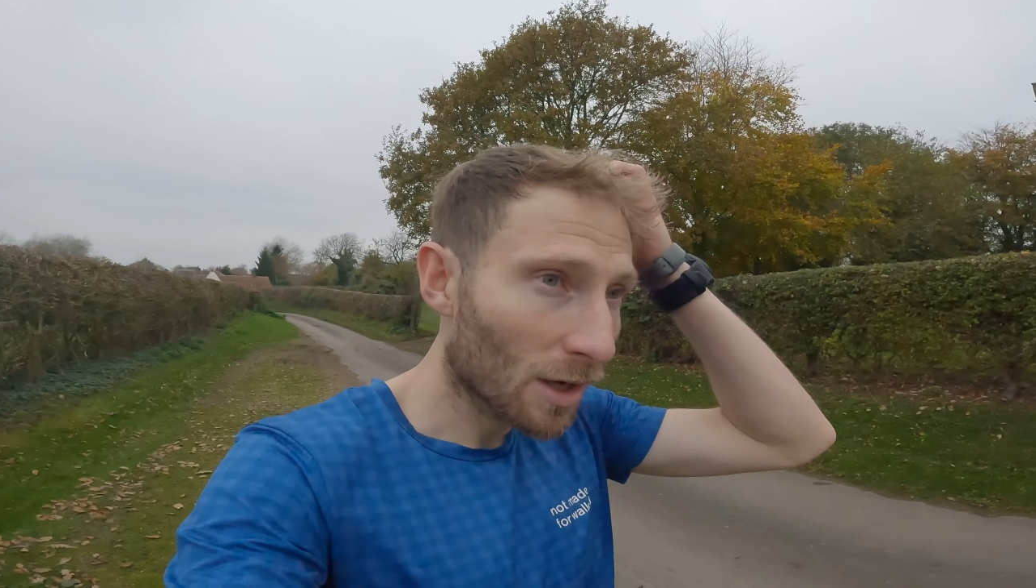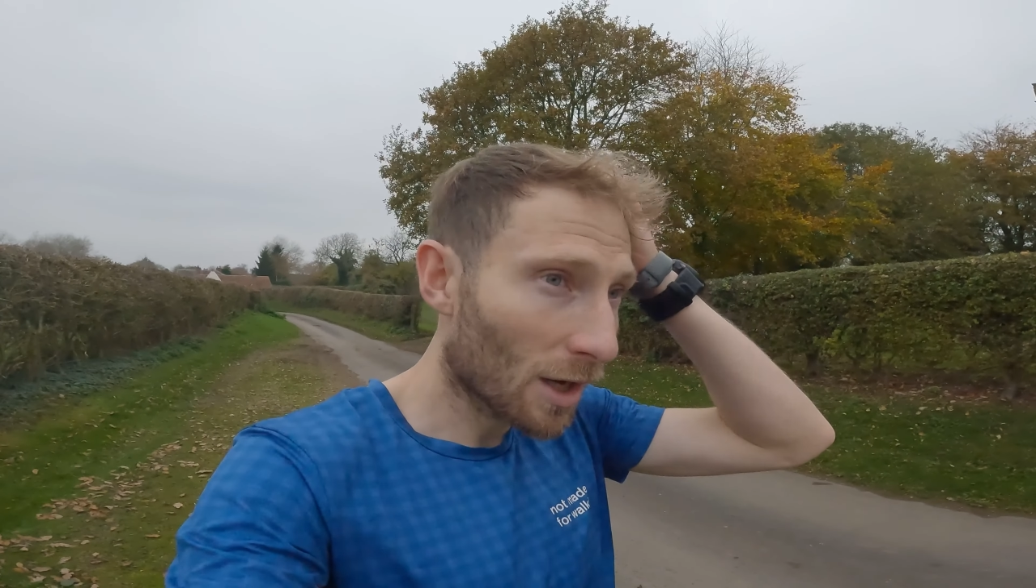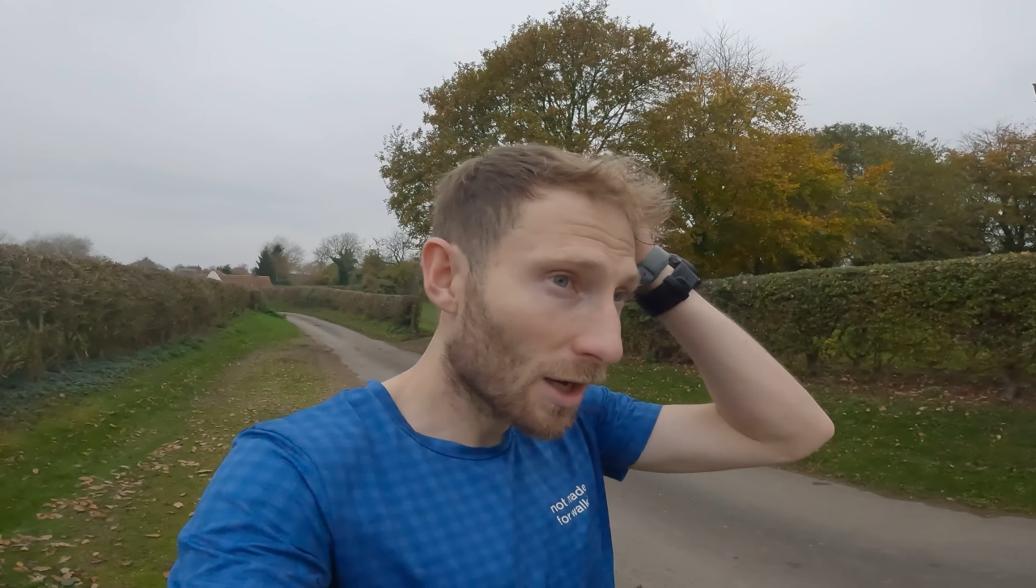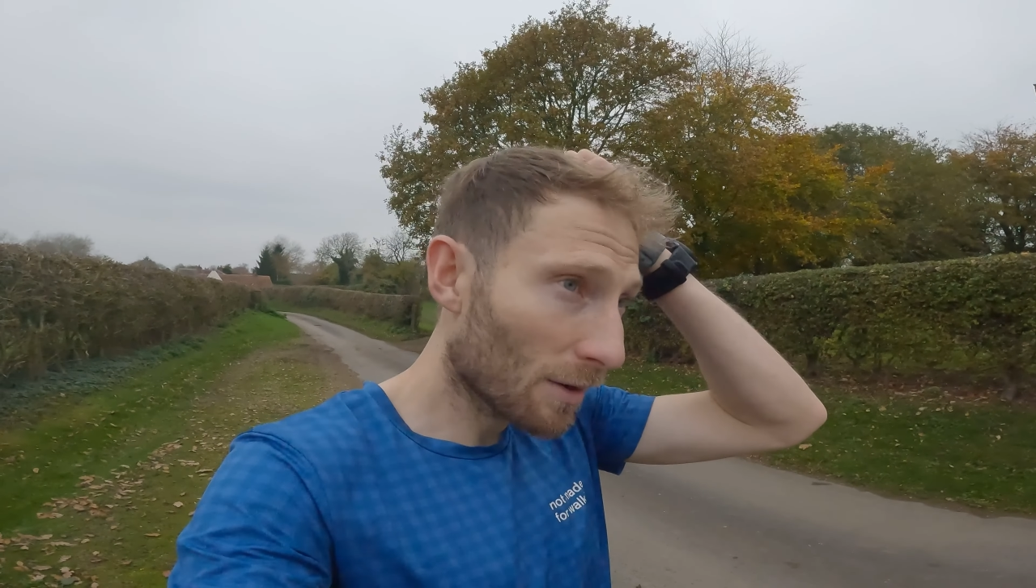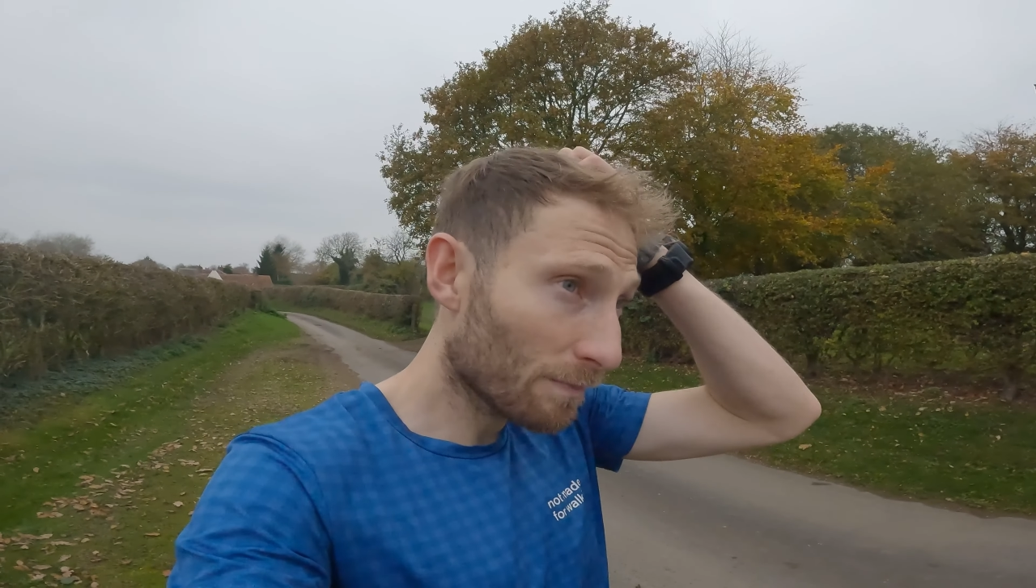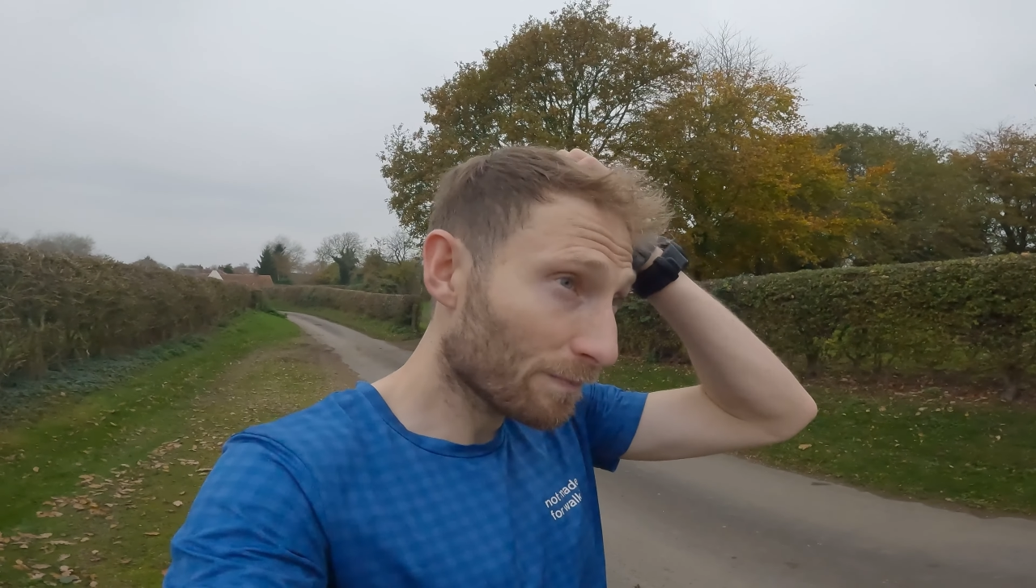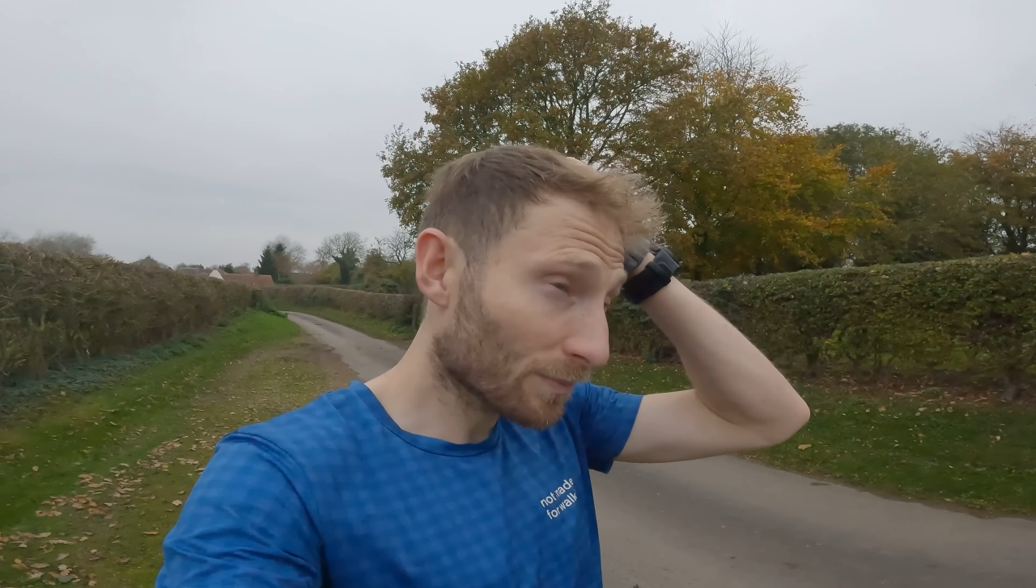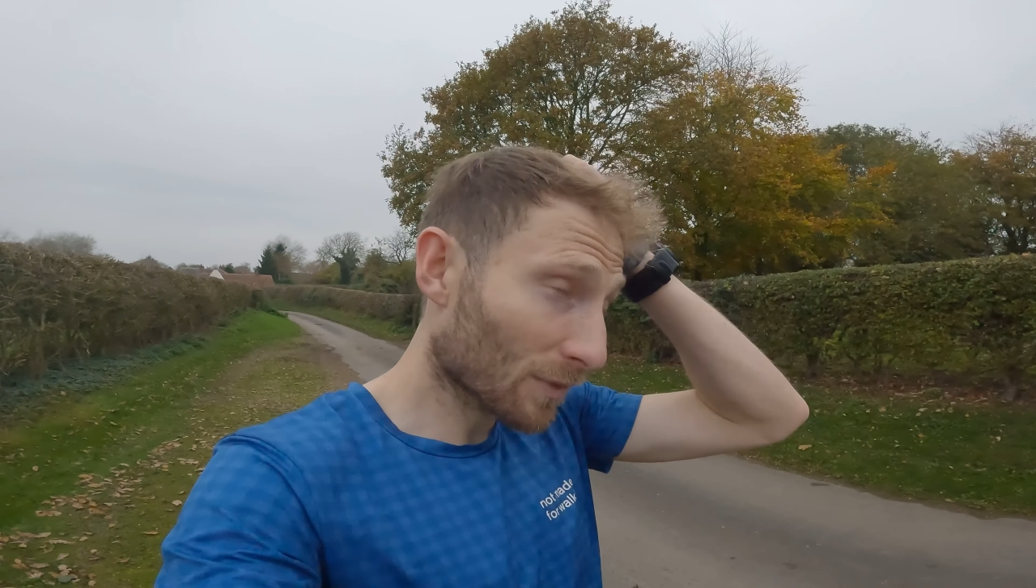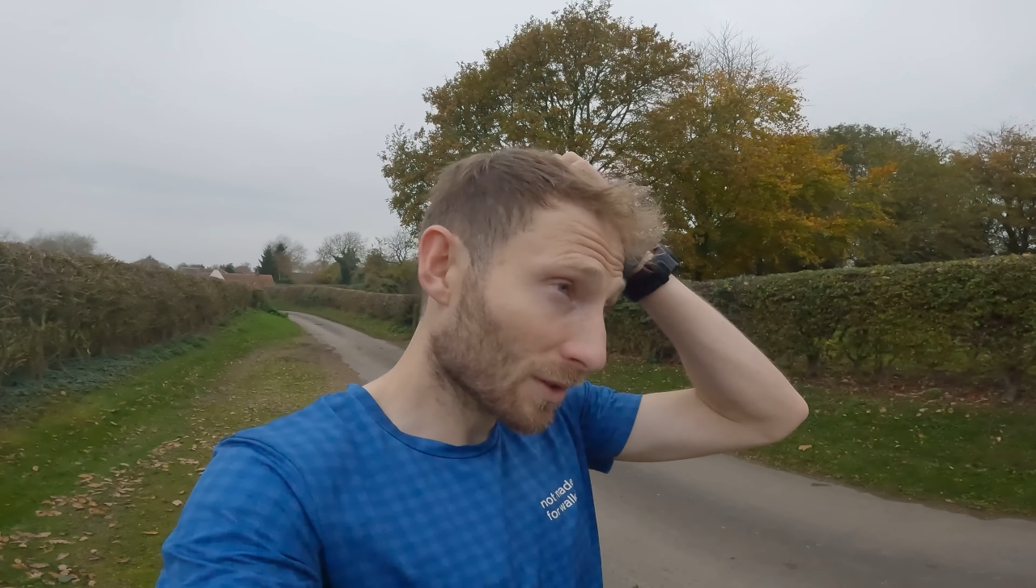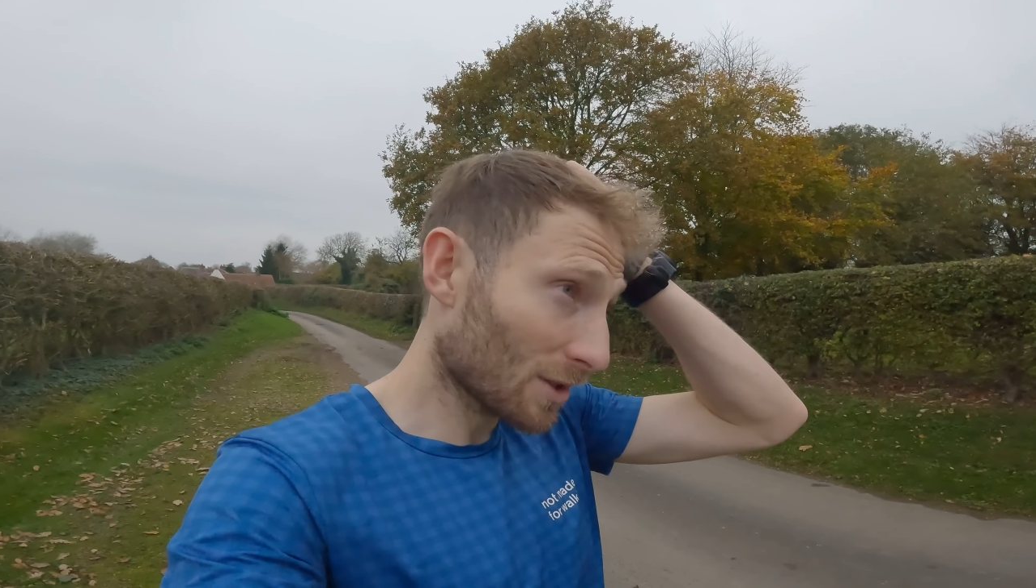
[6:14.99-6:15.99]
So
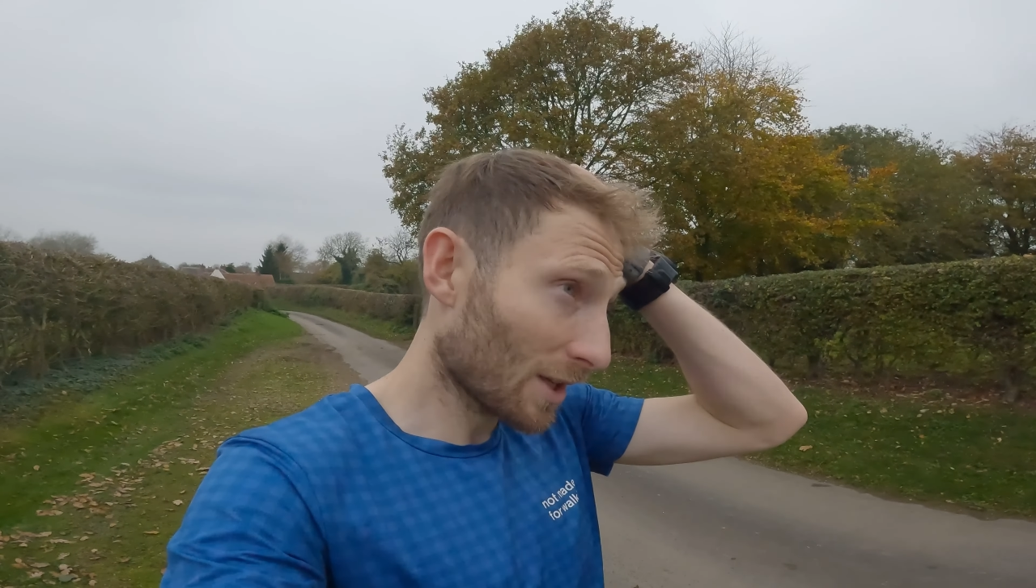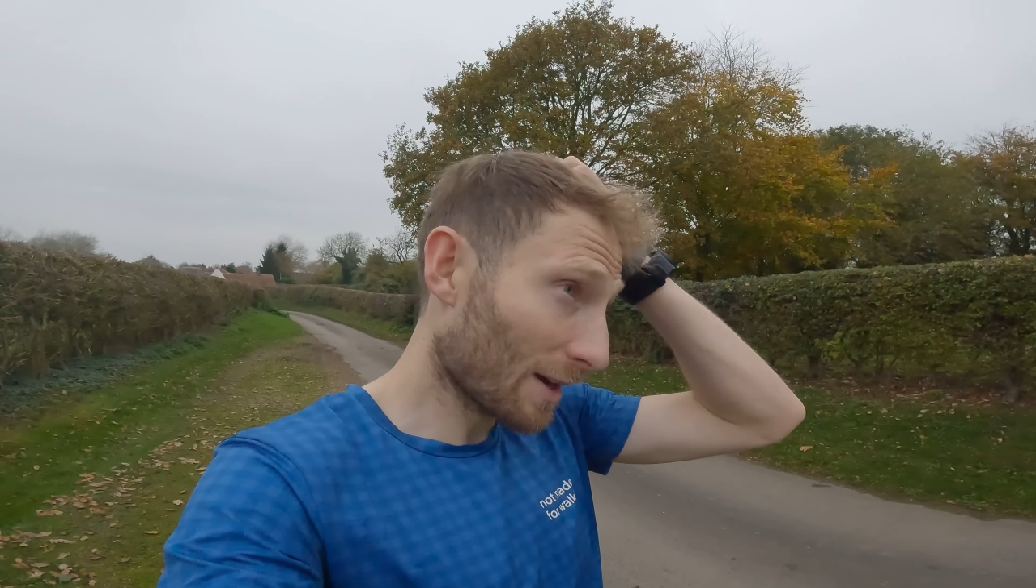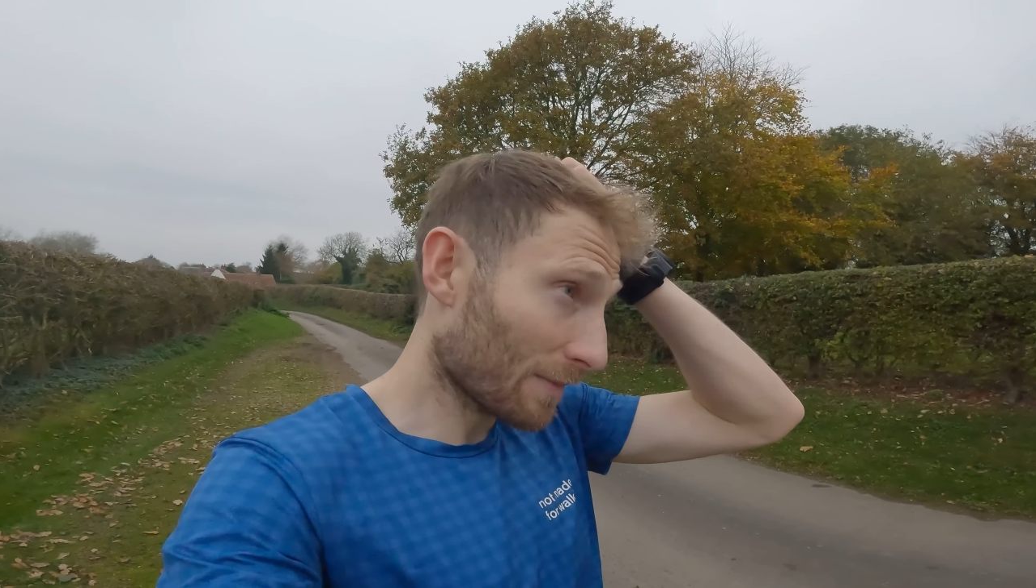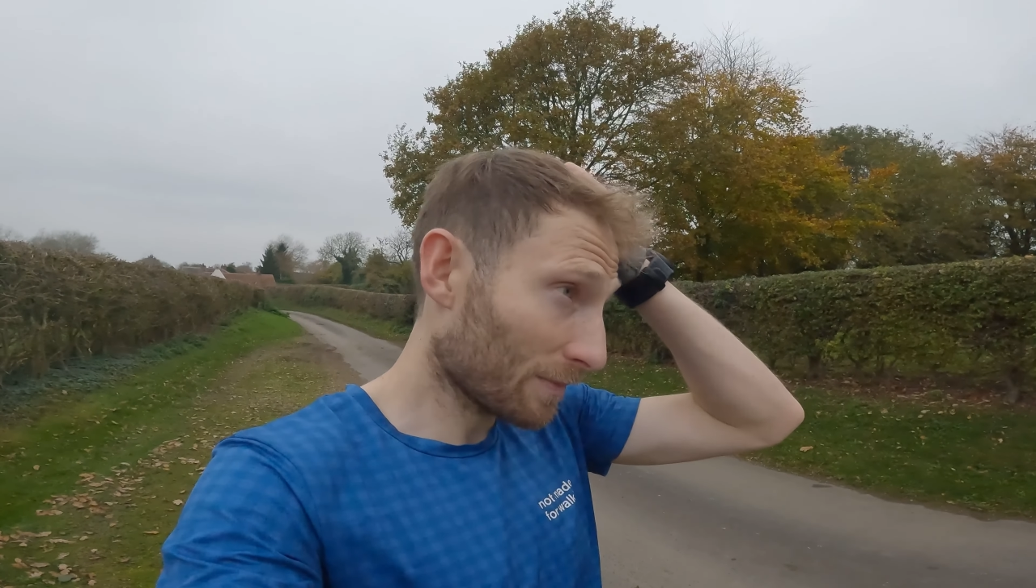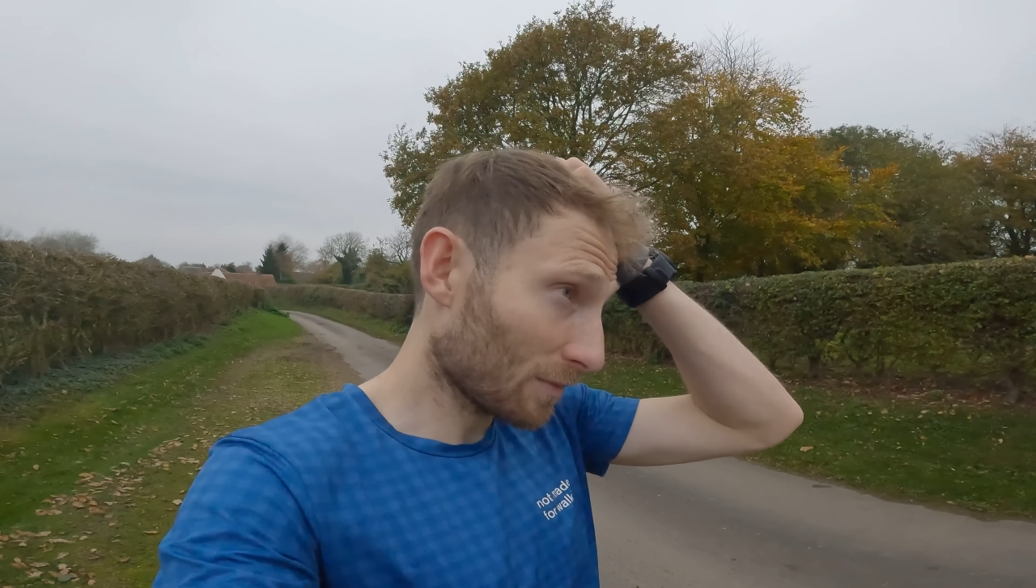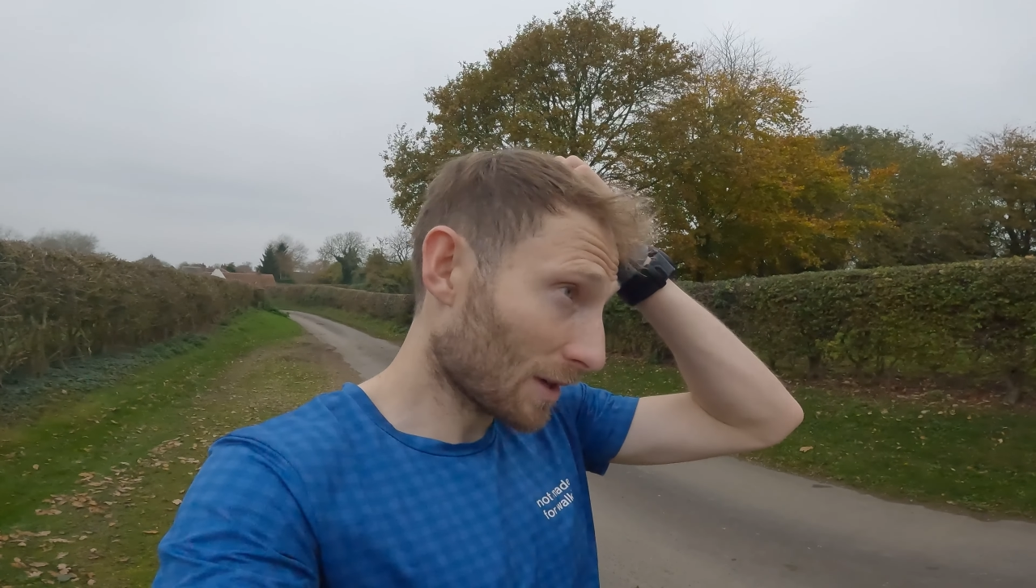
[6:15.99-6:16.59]
yeah,